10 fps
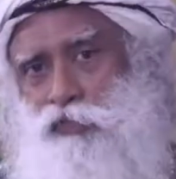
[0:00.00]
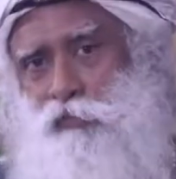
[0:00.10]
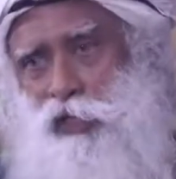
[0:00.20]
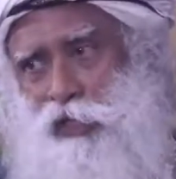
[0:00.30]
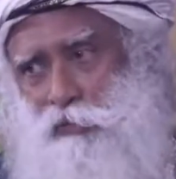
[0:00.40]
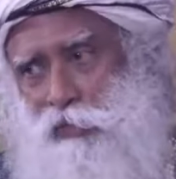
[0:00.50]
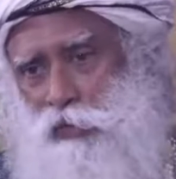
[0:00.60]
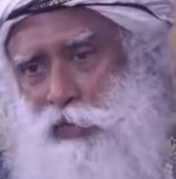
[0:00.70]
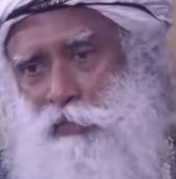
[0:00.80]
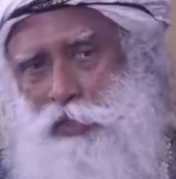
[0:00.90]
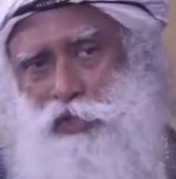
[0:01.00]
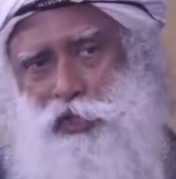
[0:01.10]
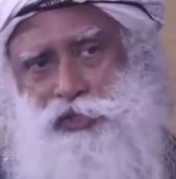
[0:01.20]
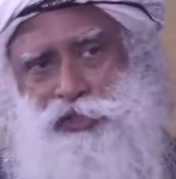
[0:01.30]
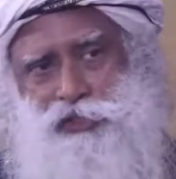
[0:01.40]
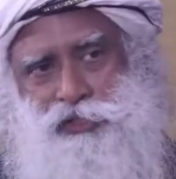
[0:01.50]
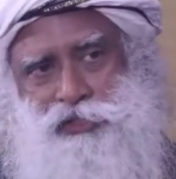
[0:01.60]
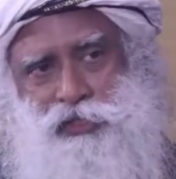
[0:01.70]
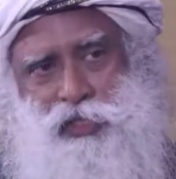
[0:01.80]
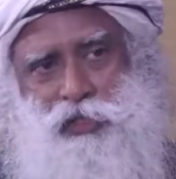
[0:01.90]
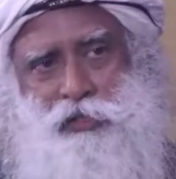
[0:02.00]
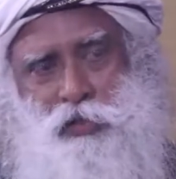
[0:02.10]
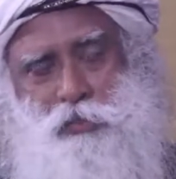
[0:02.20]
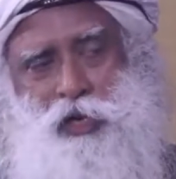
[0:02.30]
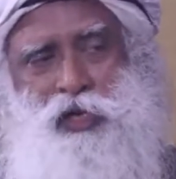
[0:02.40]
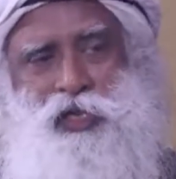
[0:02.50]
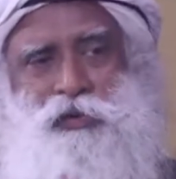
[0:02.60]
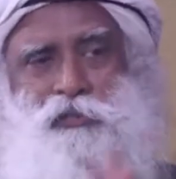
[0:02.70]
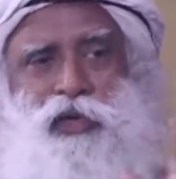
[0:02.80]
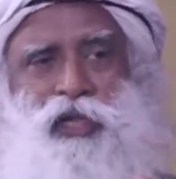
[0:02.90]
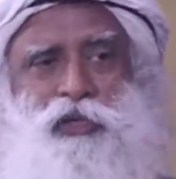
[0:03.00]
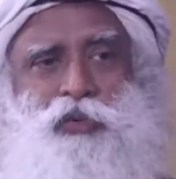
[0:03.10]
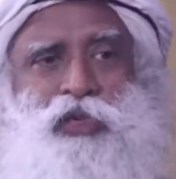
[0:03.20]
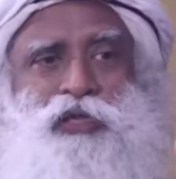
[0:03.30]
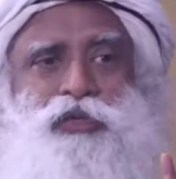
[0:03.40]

you become more and more conscious, your body and brain, you can